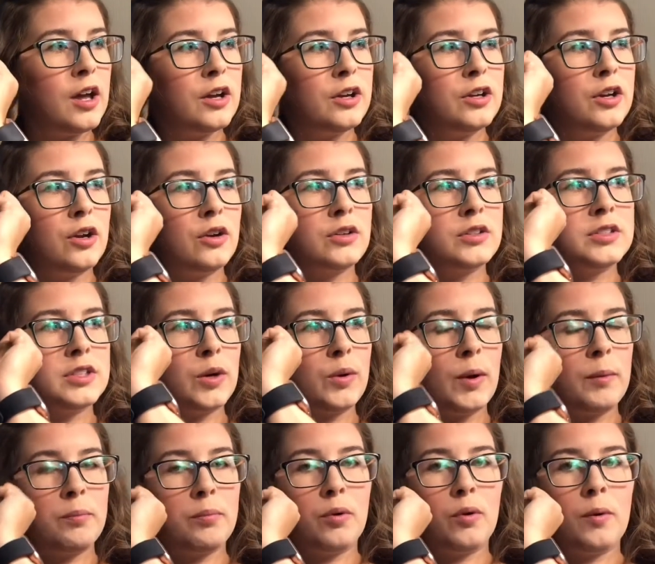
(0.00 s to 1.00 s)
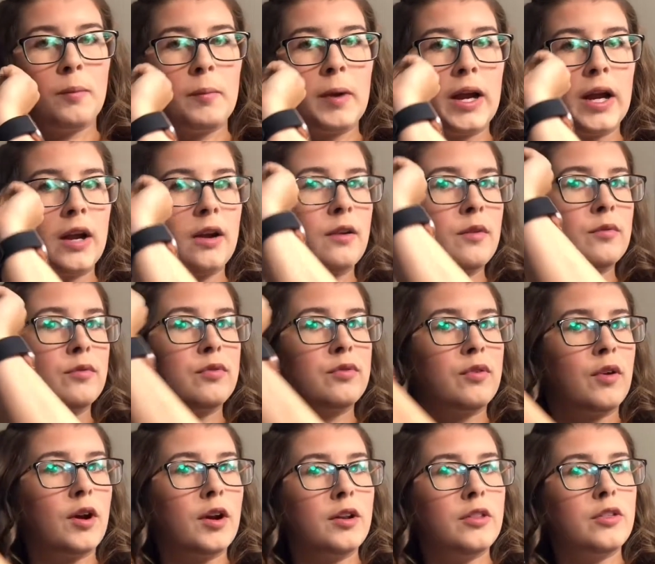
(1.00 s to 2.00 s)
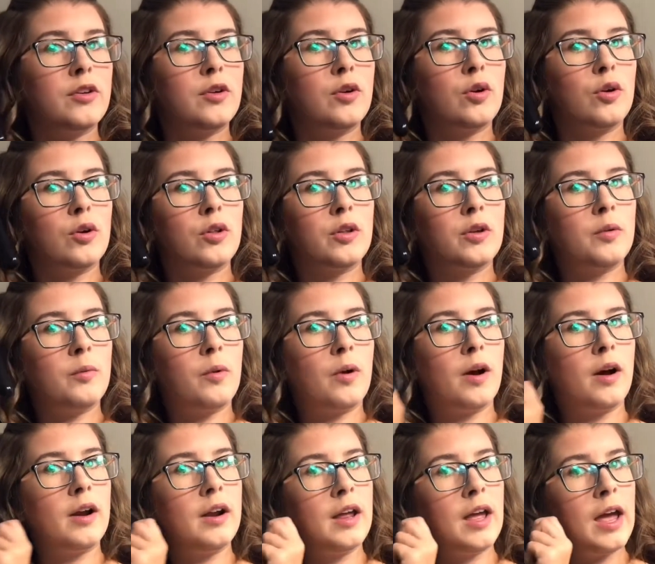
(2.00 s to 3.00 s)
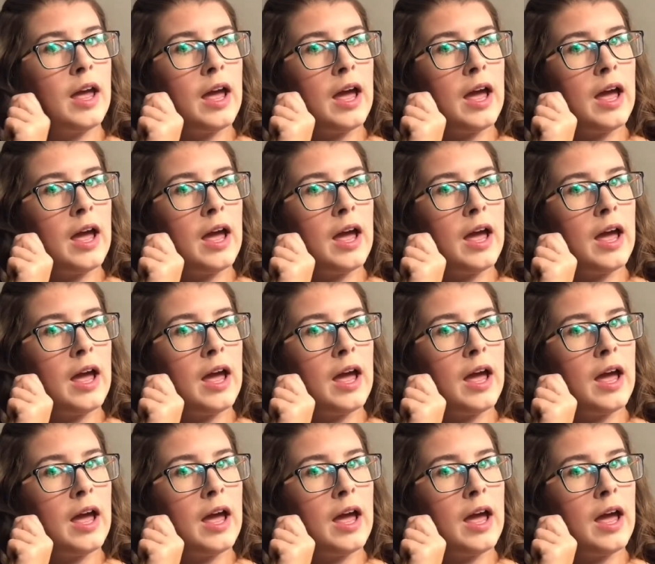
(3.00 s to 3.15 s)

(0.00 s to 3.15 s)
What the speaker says: notice how I put my hair in front of the curling wand